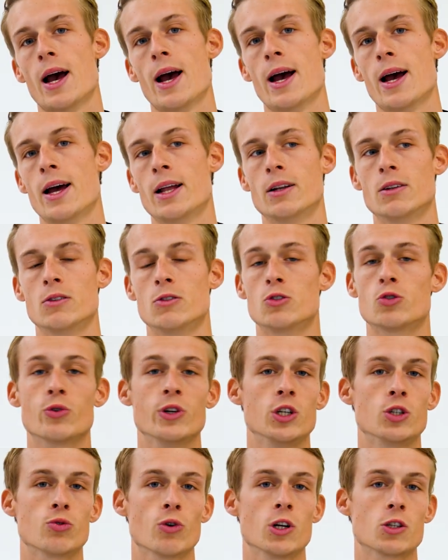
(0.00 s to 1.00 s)
And
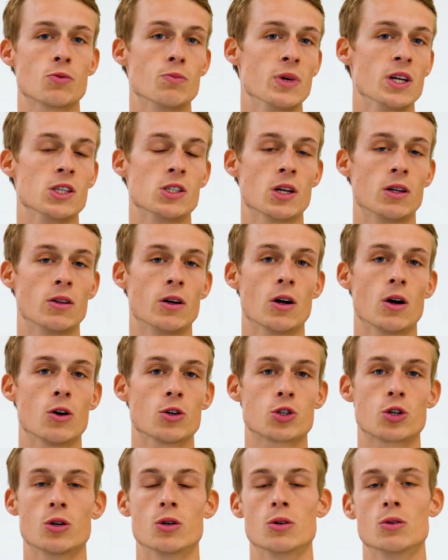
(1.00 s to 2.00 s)
tree struts means that they
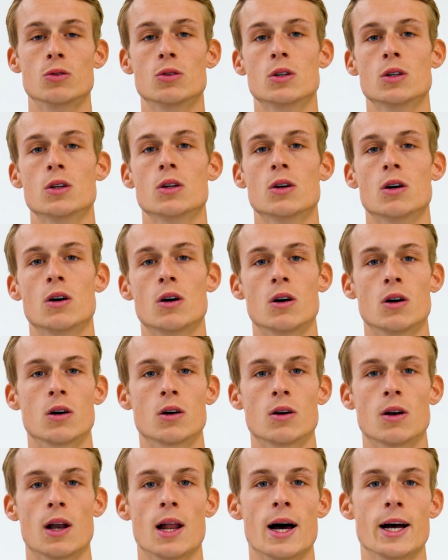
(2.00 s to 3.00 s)
also
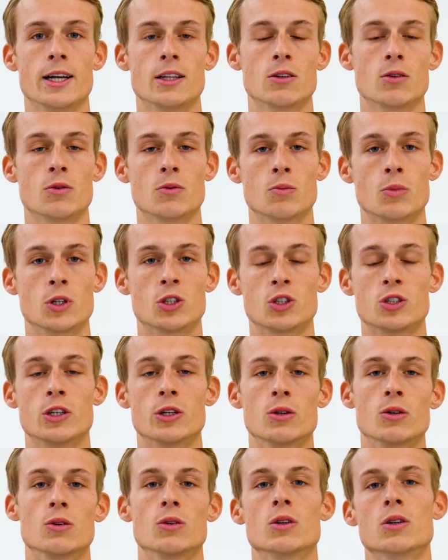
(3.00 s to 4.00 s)
are light, but
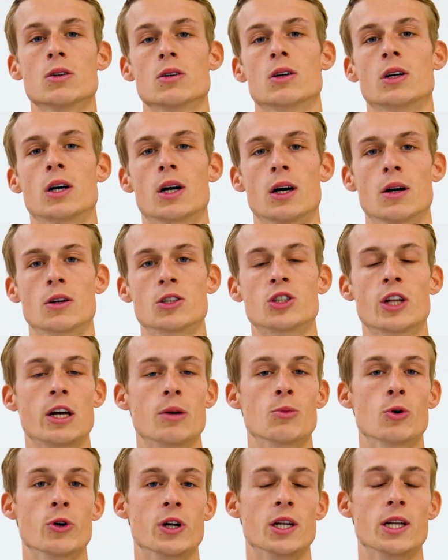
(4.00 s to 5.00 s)
still
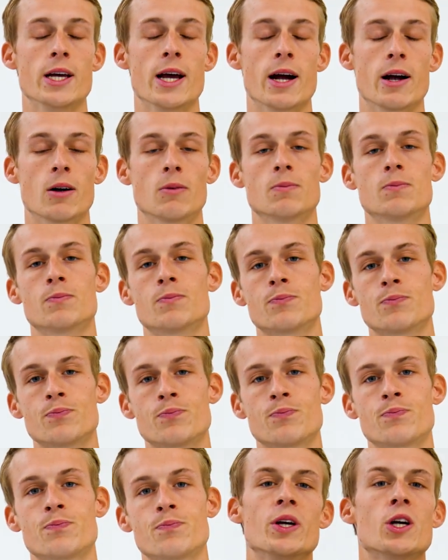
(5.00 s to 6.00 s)
stable in the air.
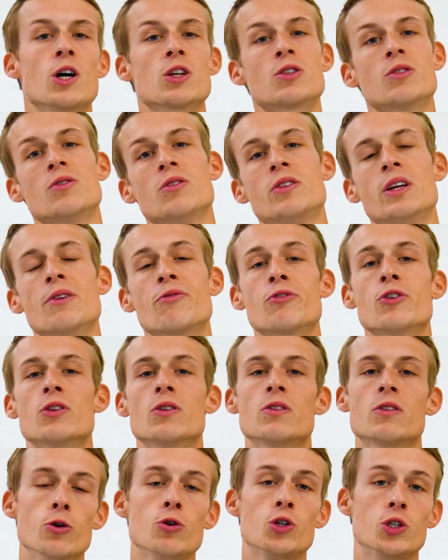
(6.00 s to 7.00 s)
So because of the
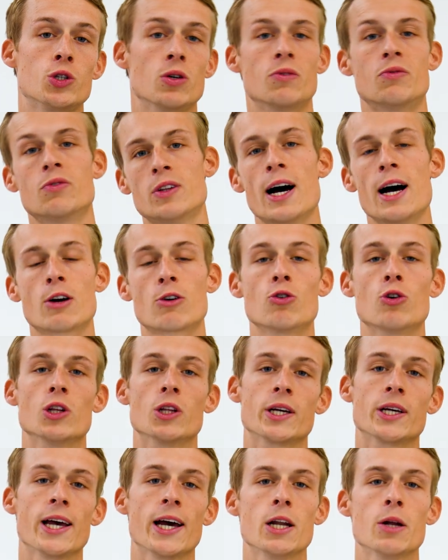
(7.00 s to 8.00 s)
different usage of
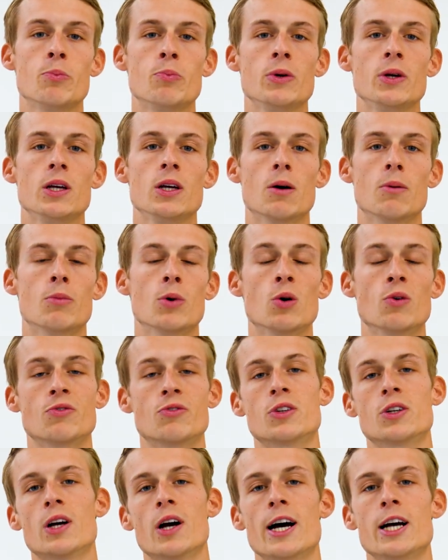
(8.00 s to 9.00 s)
Dacron and canopy on both
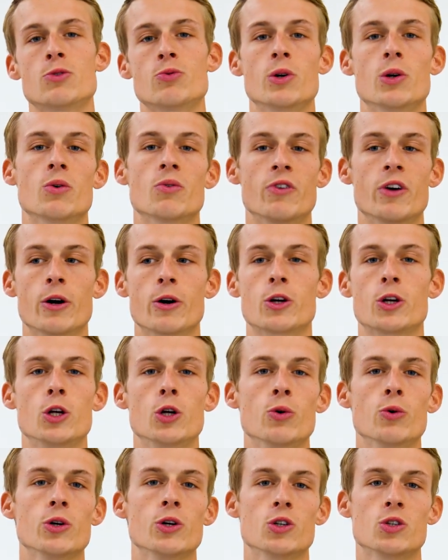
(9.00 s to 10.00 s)
of the kites, we were very
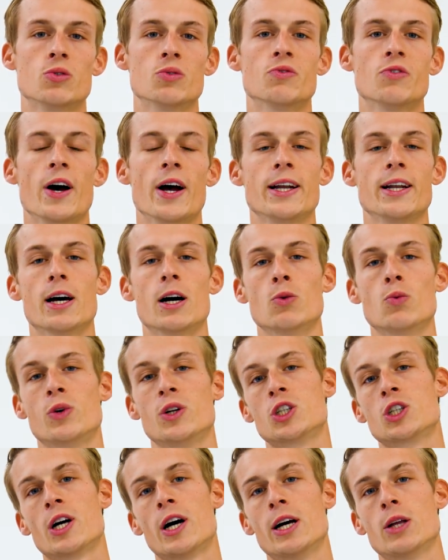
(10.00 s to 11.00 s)
curious to find out
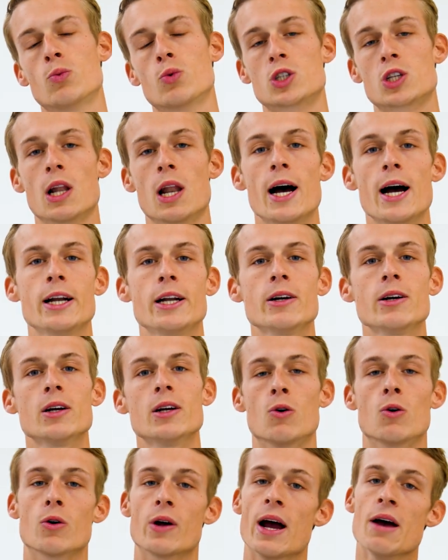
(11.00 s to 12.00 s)
which kite was lighter
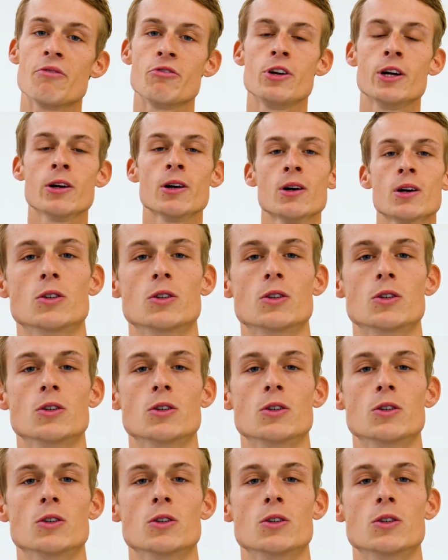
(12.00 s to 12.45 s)
or heavier.